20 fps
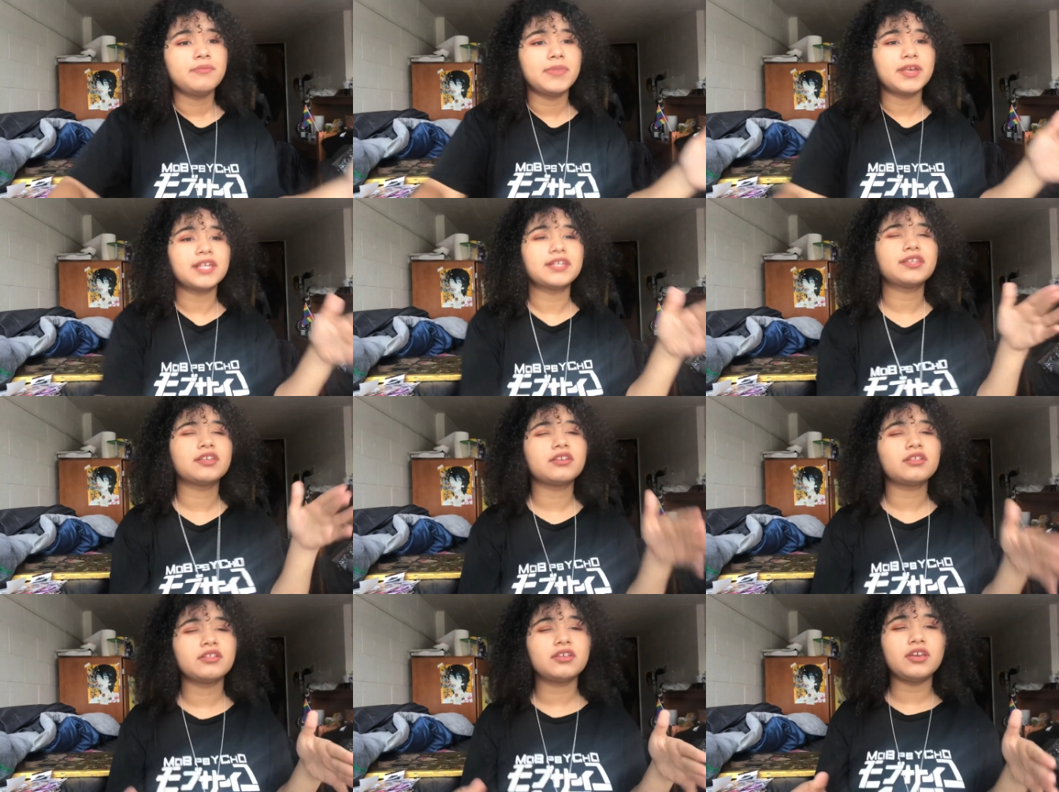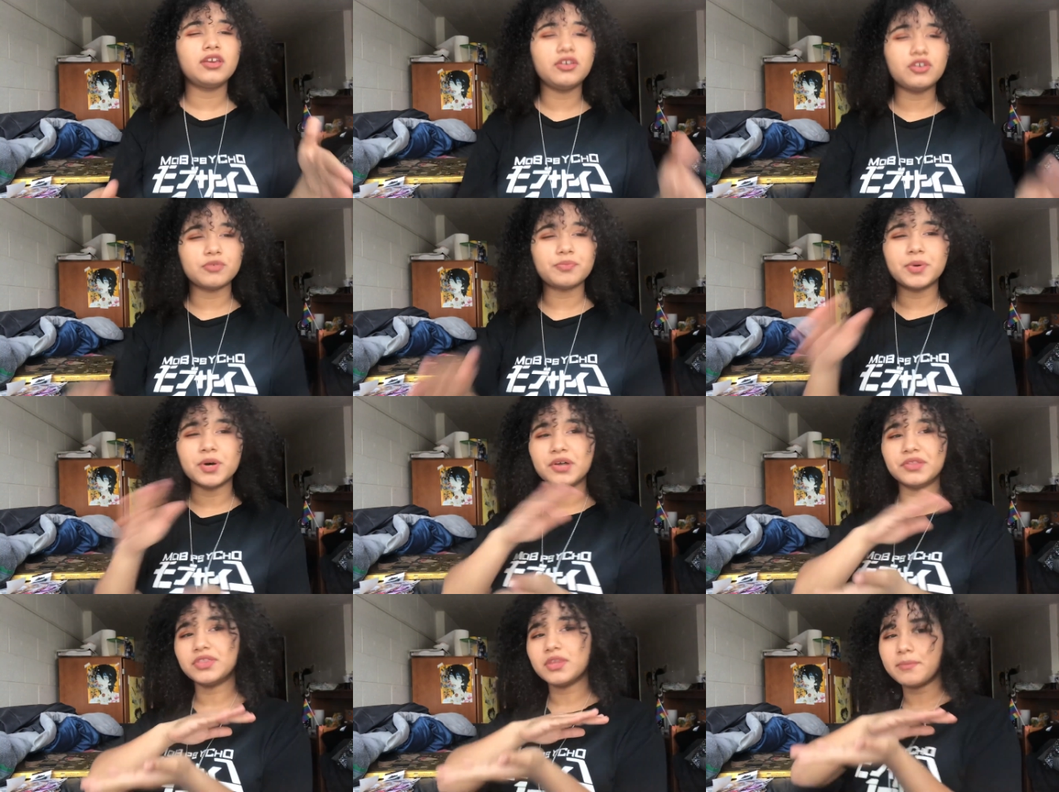Basically, you
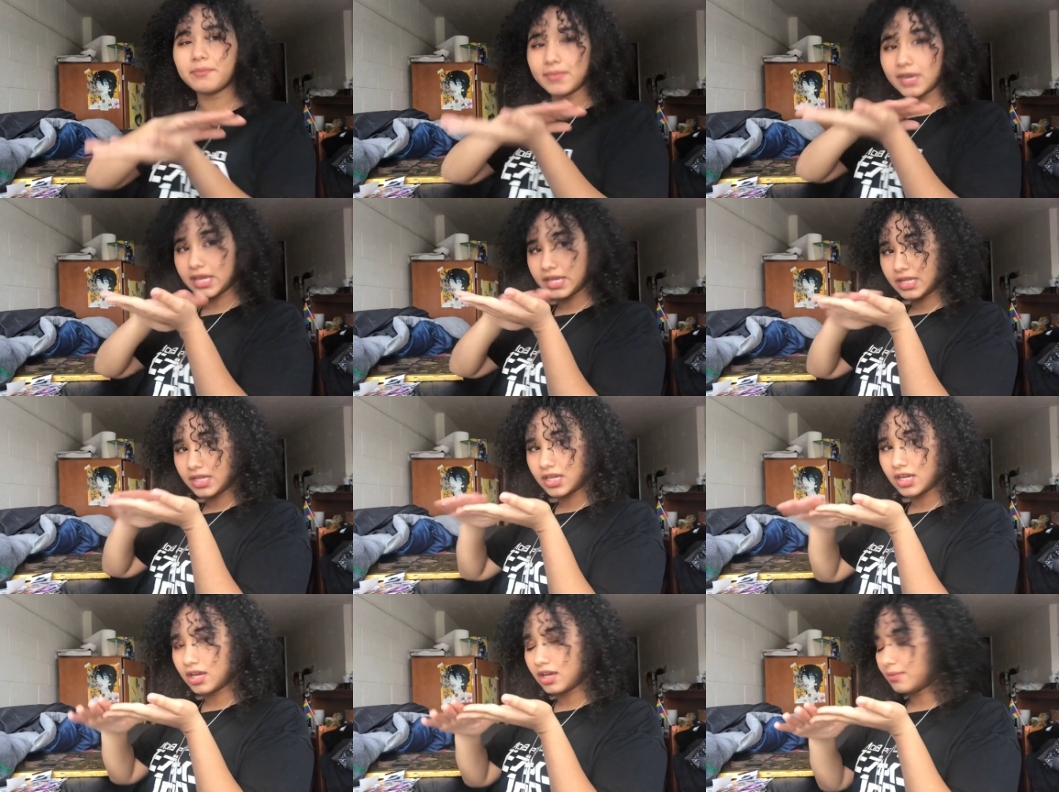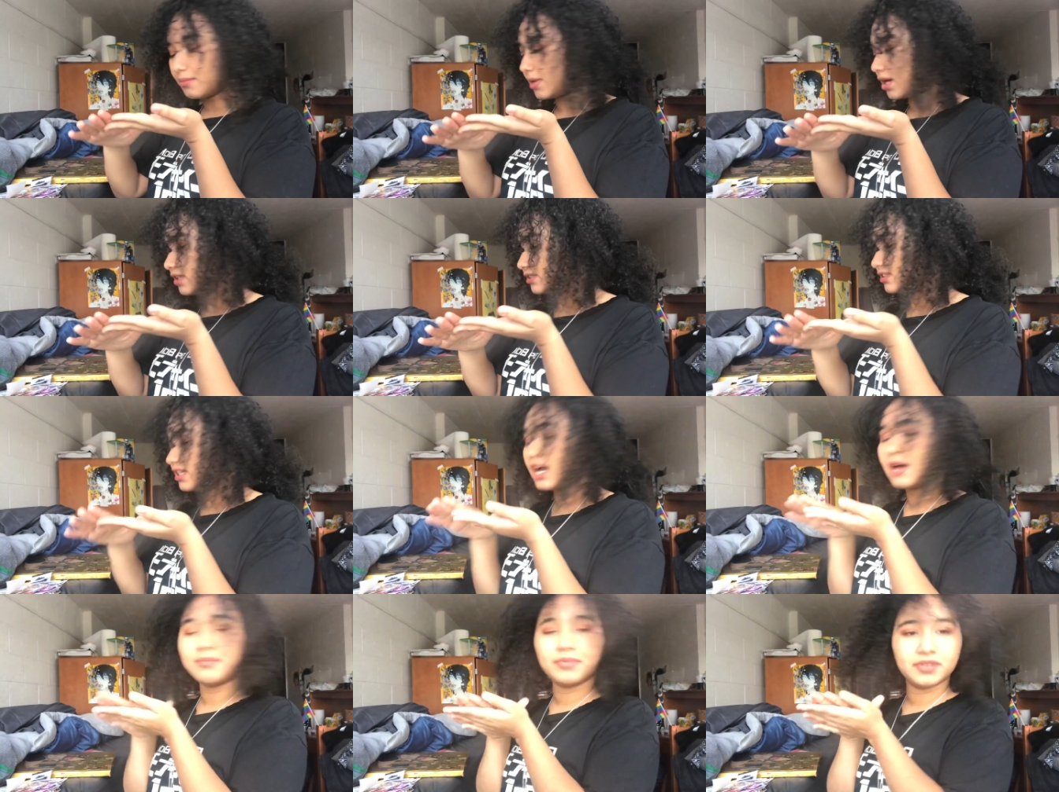put the medium on
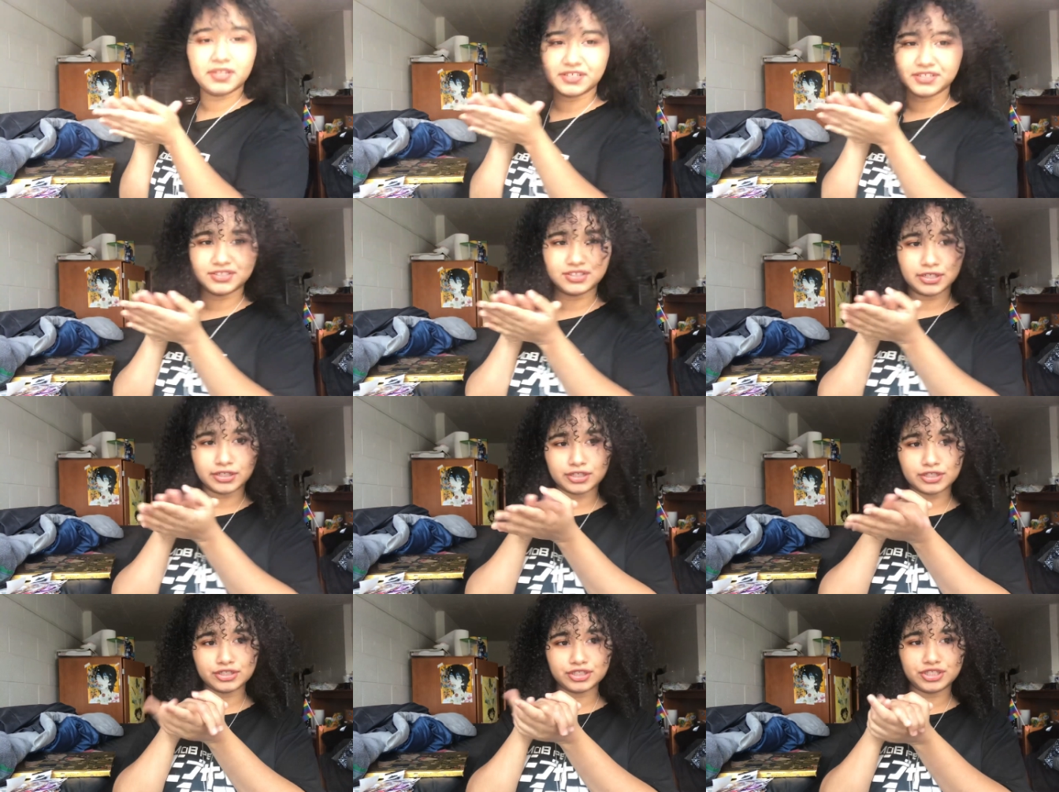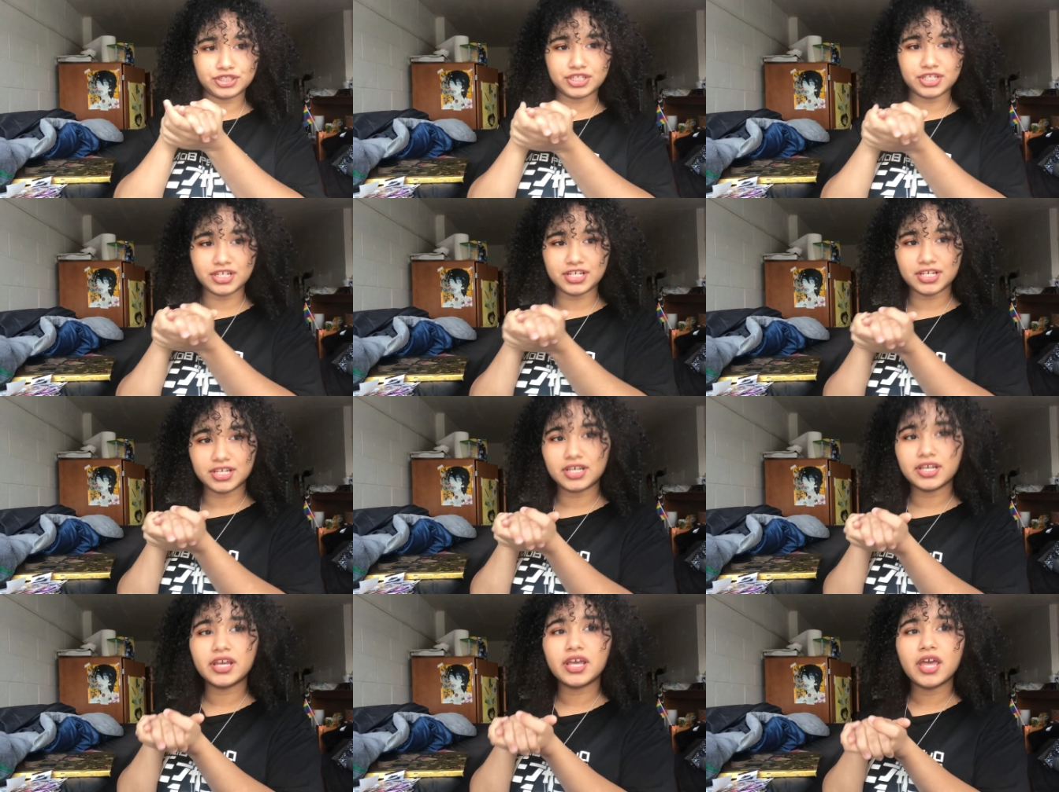top of the sticker
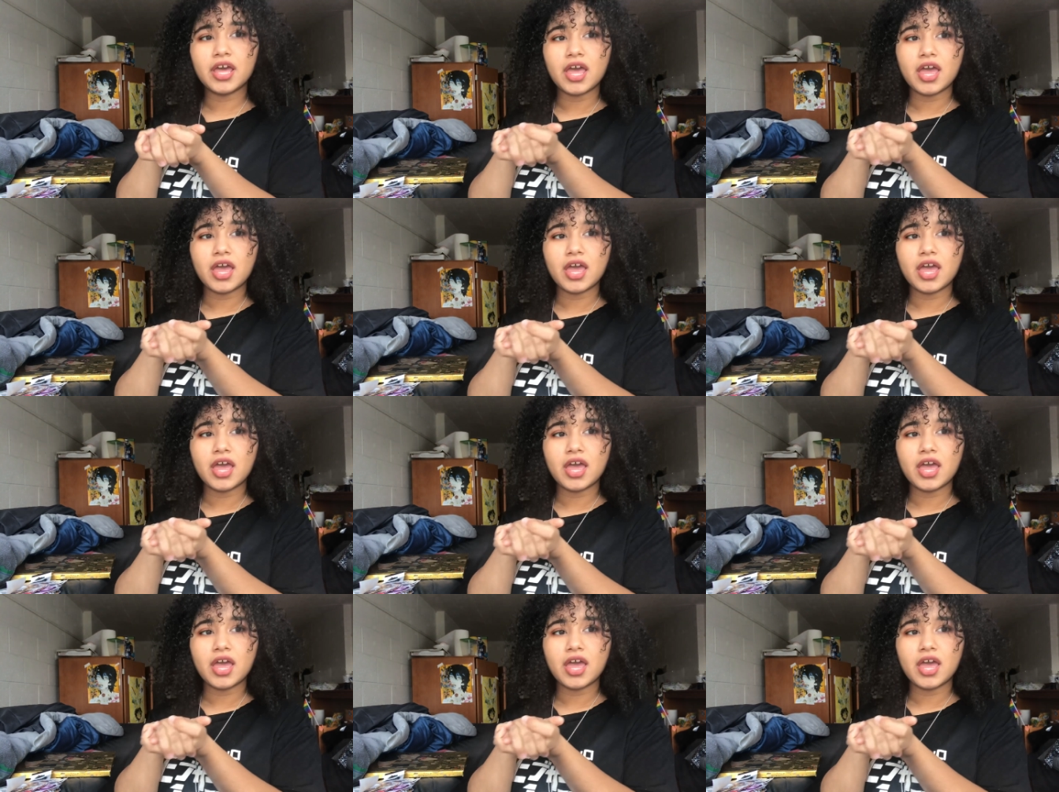sheet,